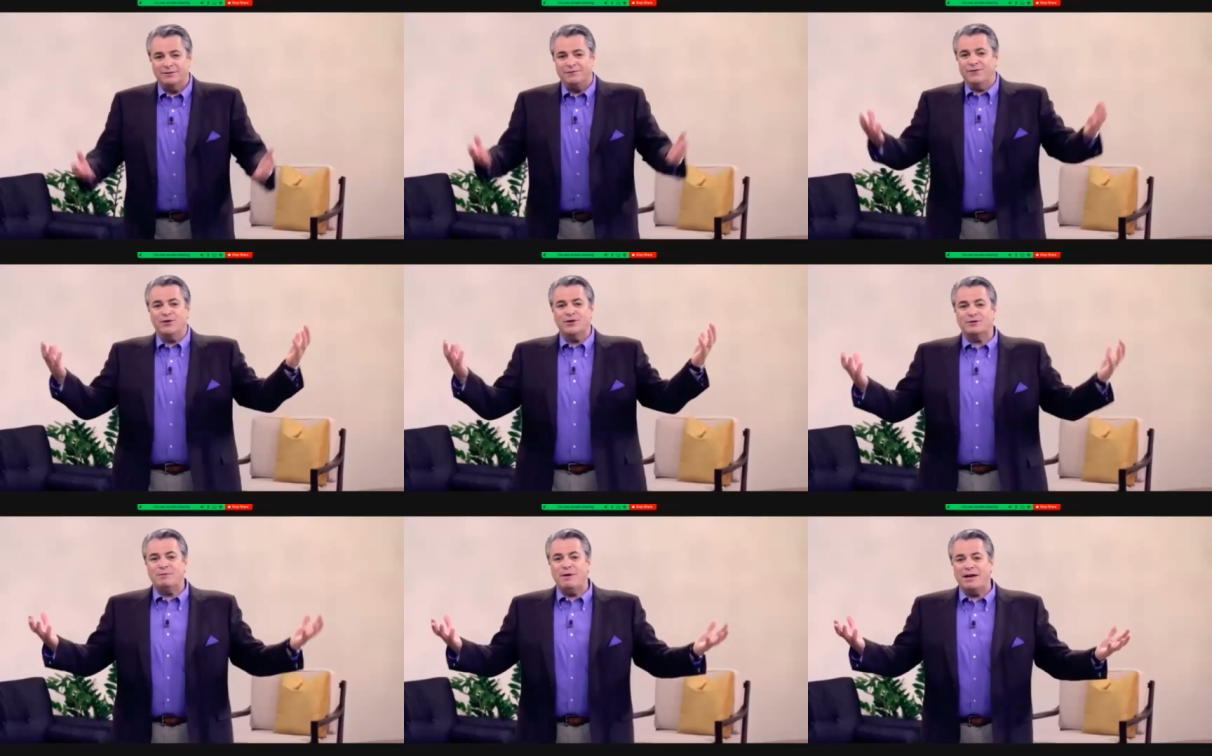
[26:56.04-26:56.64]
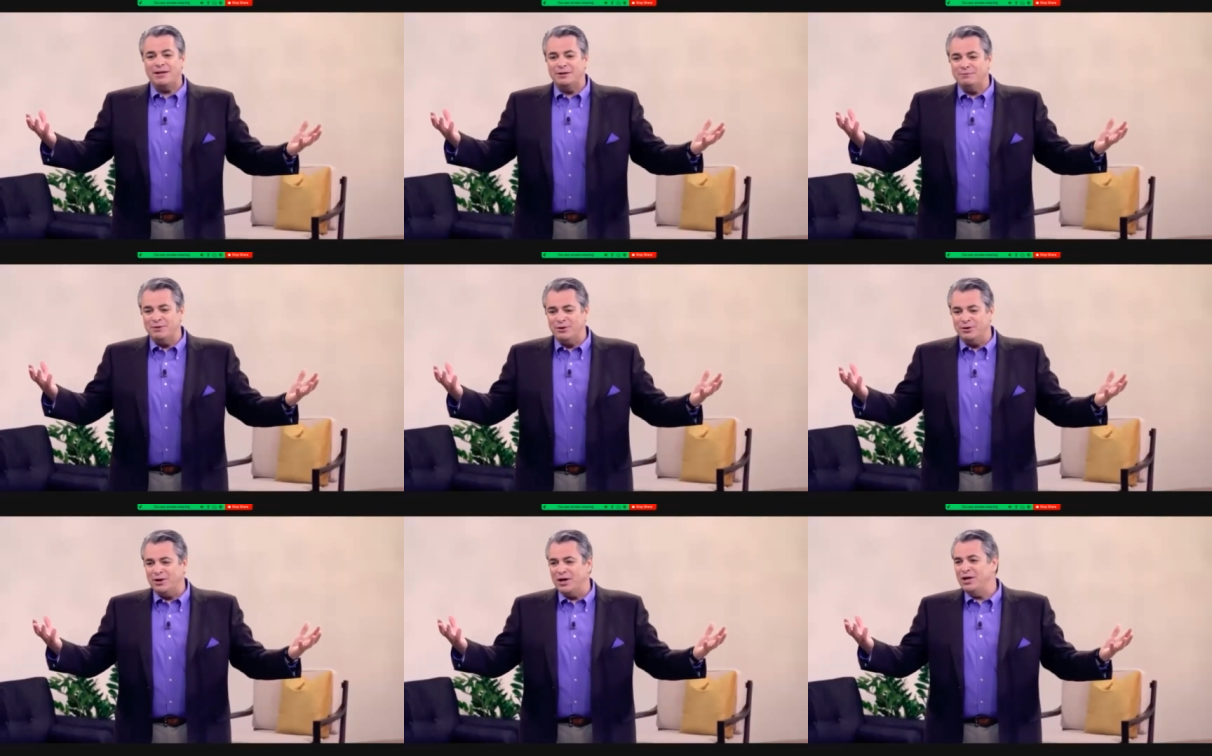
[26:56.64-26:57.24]
the first man on the
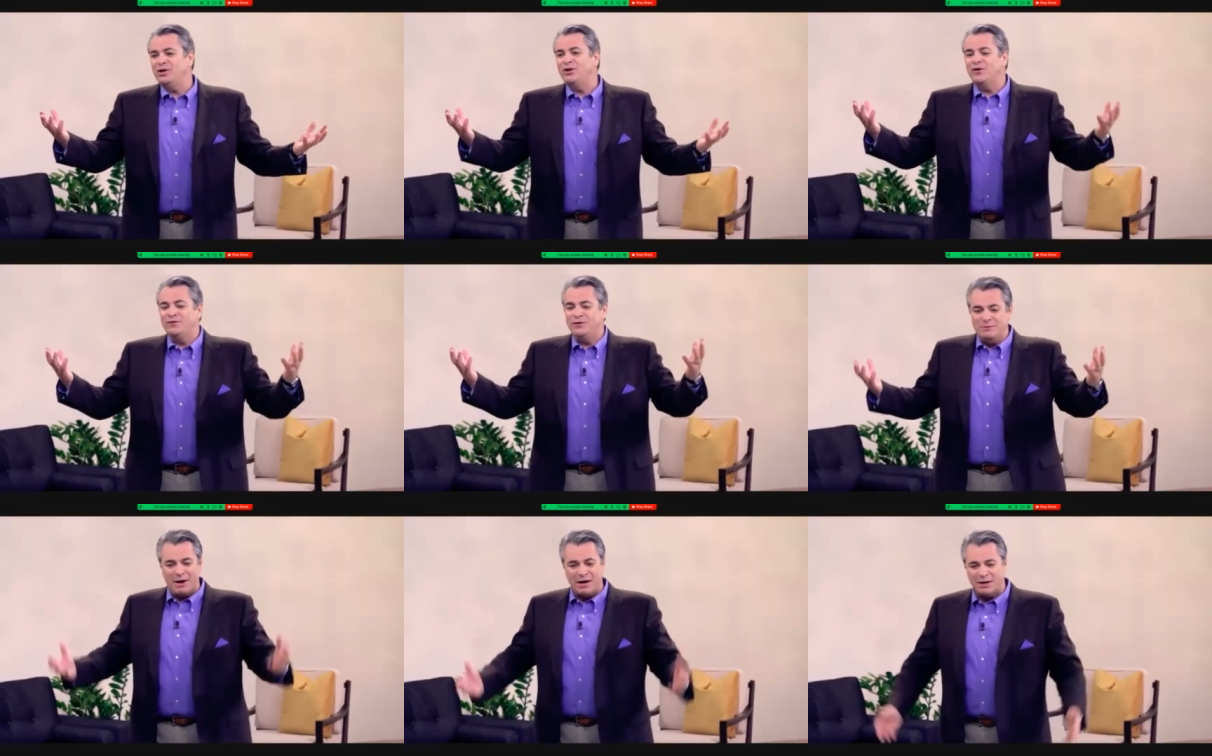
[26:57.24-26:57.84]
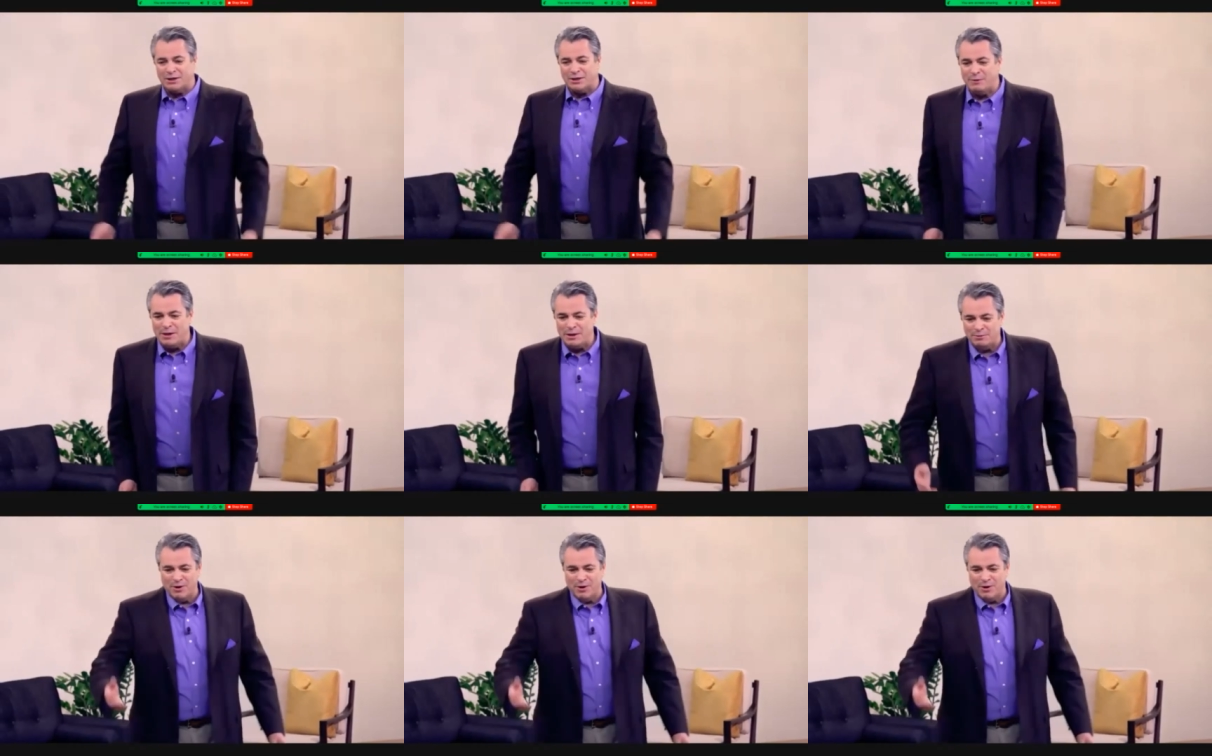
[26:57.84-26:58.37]
moon. I loved the American space